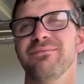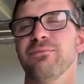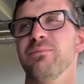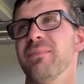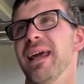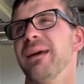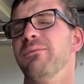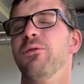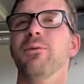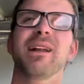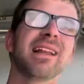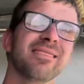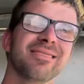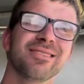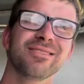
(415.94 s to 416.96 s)
maybe we
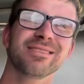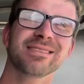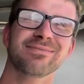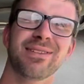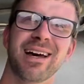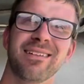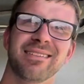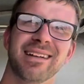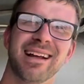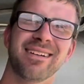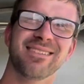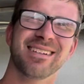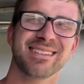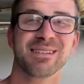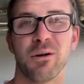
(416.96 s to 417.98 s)
didn't lose a mile an
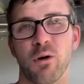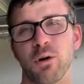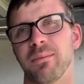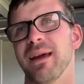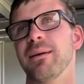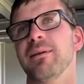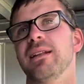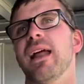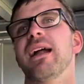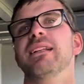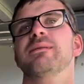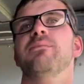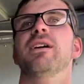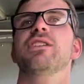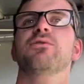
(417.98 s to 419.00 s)
hour, or maybe not as
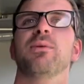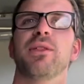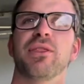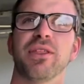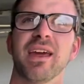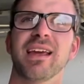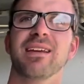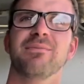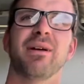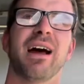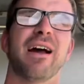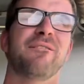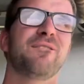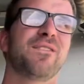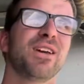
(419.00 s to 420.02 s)
much as we think, but
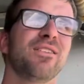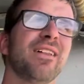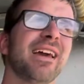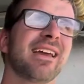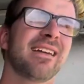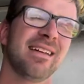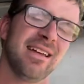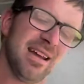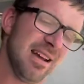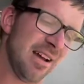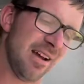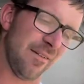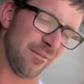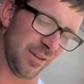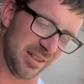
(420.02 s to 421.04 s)
I feel like
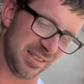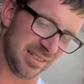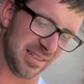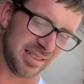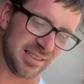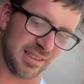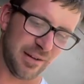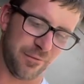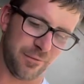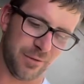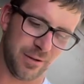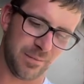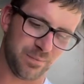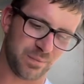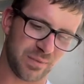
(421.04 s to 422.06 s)
for the 60
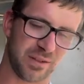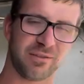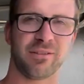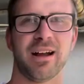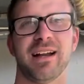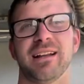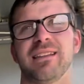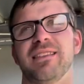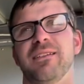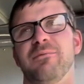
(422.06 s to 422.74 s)
foot, granted the